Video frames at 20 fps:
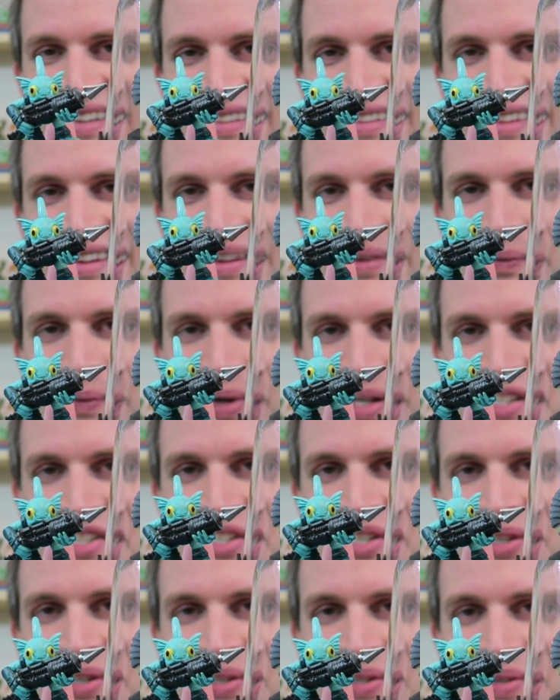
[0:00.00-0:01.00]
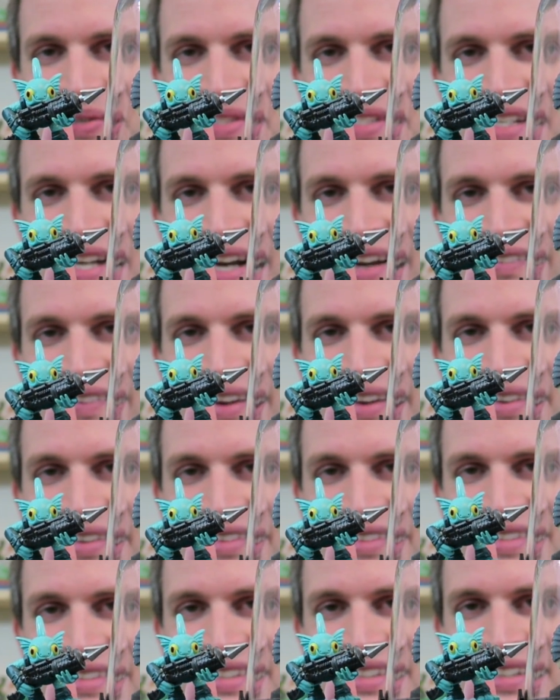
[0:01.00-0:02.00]
the original
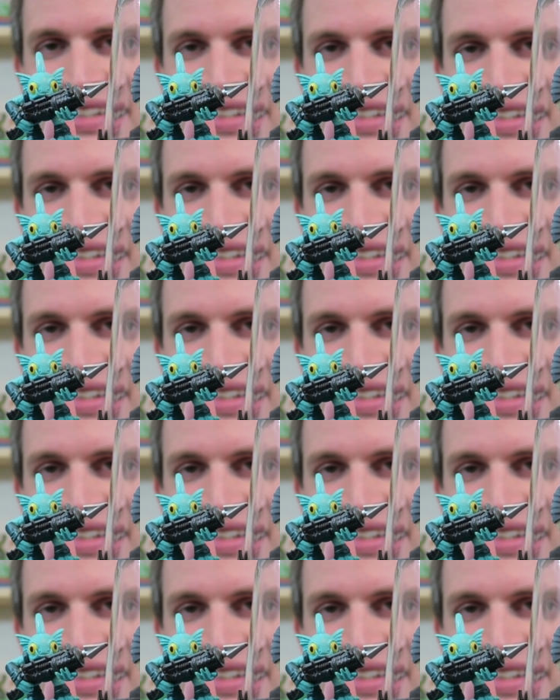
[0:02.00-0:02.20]
Skylanders.